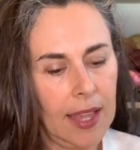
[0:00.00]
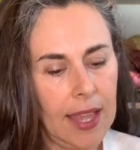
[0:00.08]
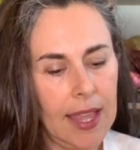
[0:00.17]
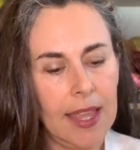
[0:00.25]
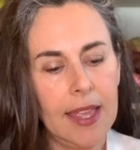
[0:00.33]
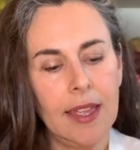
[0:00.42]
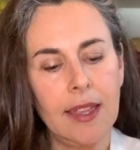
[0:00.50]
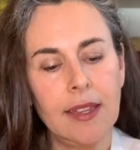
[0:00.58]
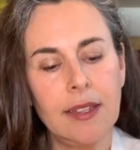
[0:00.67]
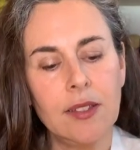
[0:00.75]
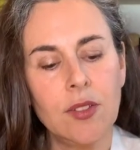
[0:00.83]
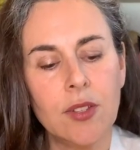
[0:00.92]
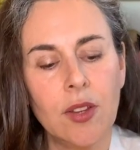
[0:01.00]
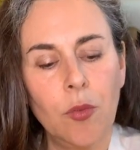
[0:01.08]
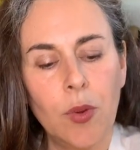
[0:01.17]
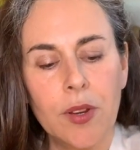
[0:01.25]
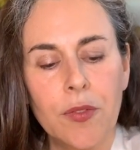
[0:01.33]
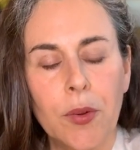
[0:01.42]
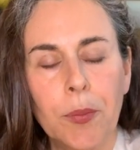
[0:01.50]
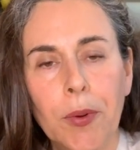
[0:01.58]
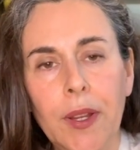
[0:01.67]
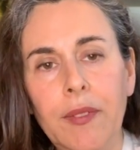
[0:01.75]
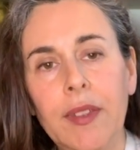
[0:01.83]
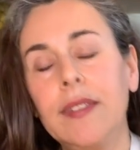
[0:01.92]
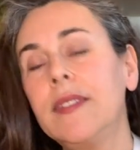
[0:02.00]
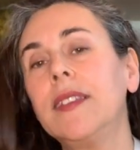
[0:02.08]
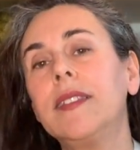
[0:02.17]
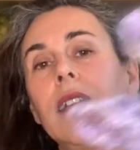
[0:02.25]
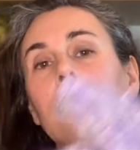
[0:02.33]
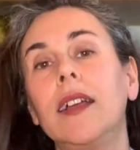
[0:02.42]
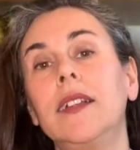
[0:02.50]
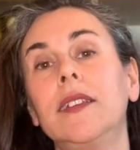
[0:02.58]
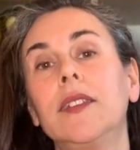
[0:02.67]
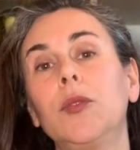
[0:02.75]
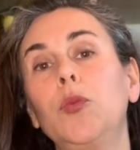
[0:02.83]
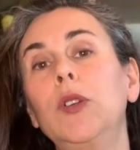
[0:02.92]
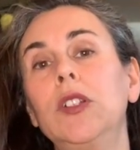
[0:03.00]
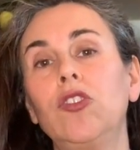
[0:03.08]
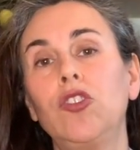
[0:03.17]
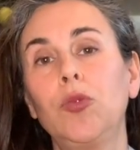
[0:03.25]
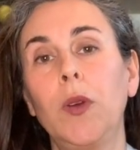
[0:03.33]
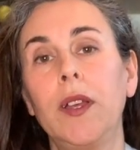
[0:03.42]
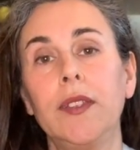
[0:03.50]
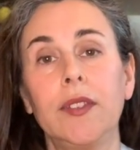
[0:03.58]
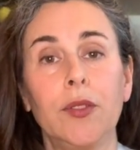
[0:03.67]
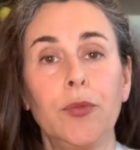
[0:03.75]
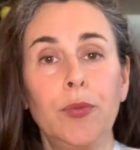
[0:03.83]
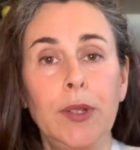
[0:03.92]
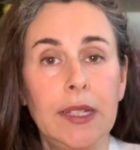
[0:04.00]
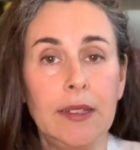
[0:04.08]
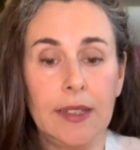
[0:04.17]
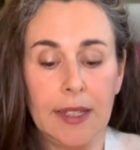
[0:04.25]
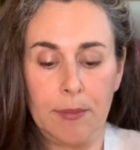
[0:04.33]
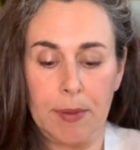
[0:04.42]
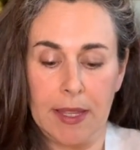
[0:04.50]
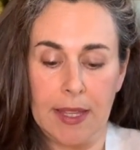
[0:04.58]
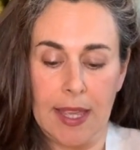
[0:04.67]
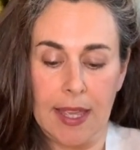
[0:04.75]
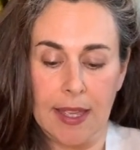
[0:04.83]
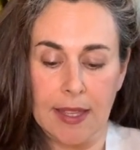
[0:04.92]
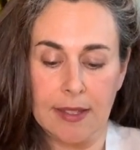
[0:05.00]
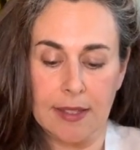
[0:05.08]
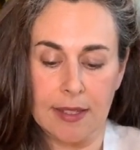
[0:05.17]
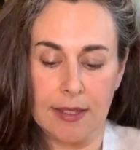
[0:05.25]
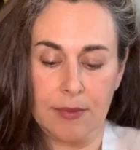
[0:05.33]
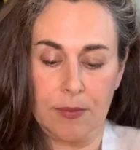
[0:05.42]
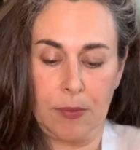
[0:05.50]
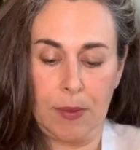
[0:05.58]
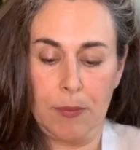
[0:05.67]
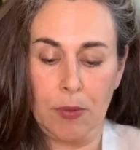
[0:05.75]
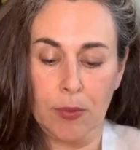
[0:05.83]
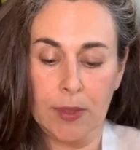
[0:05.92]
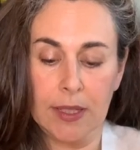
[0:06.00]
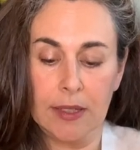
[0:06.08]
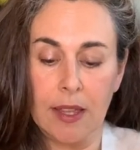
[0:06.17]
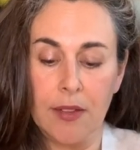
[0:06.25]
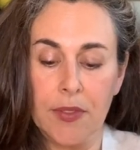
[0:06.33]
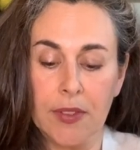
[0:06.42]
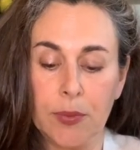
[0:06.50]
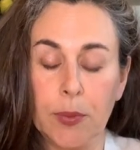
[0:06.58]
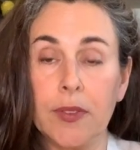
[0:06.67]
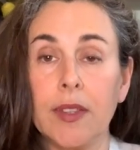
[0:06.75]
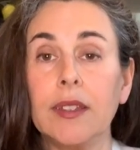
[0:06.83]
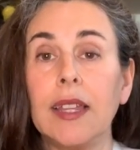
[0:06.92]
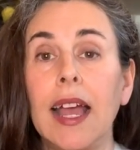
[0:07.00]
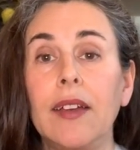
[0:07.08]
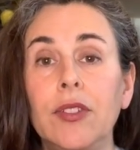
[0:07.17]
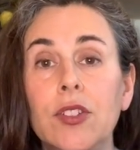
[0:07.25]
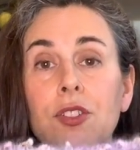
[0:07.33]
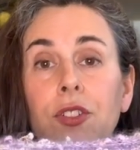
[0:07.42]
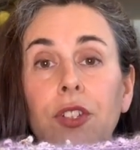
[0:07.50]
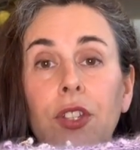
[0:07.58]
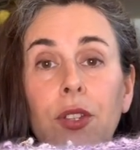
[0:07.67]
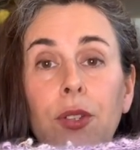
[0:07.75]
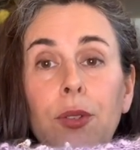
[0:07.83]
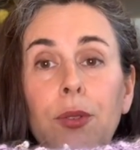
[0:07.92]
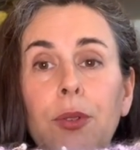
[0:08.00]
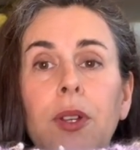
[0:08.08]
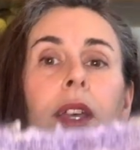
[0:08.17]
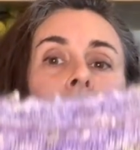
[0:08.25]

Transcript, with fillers: And one of her previous designs, which was a really big hit, people really loved this, was the Lavender U.